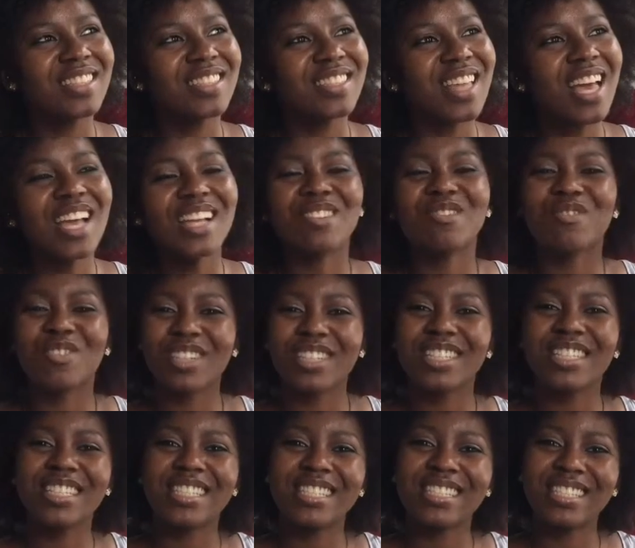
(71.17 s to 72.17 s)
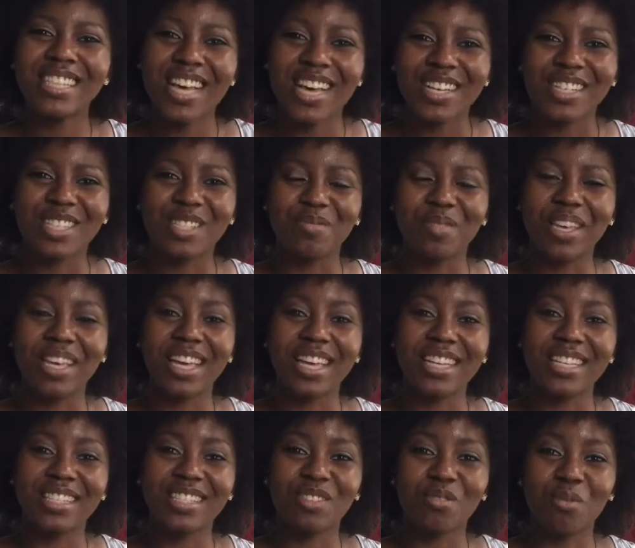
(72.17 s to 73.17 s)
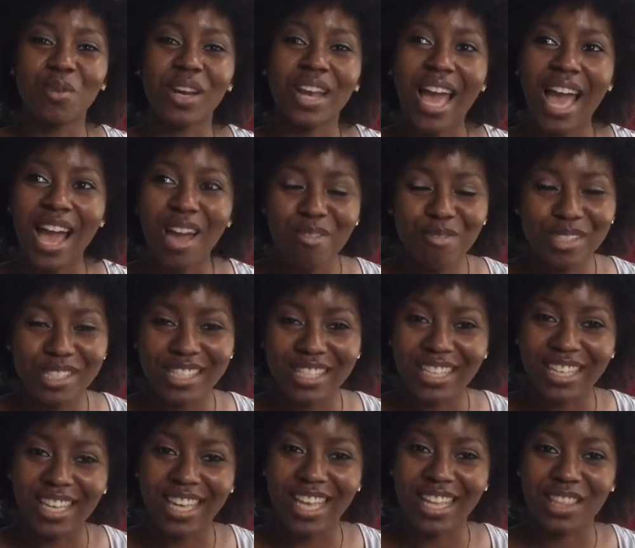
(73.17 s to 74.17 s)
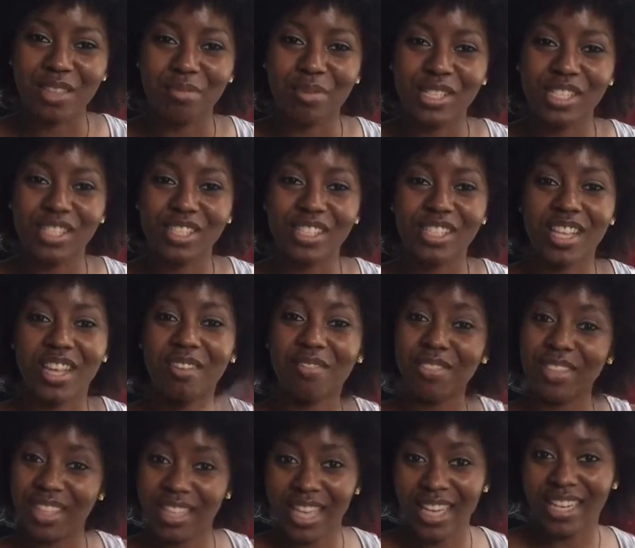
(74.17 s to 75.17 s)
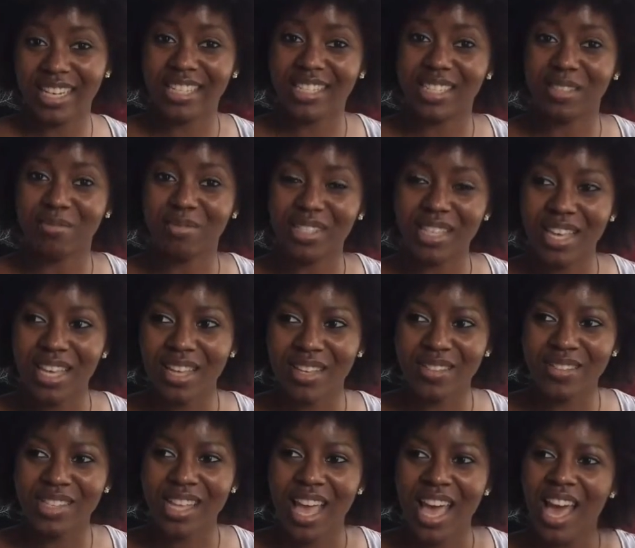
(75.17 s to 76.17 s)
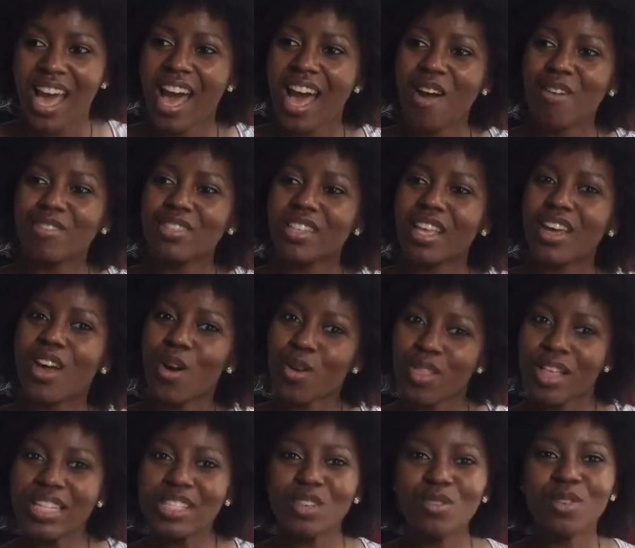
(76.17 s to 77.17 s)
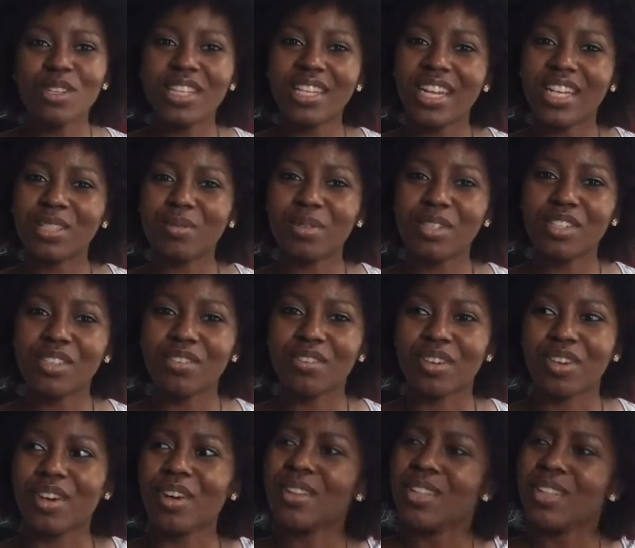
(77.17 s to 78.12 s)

That really sucks, because when I was looking at the pictures of the ladies themselves, I was like, oh, that's a really nice picture of her.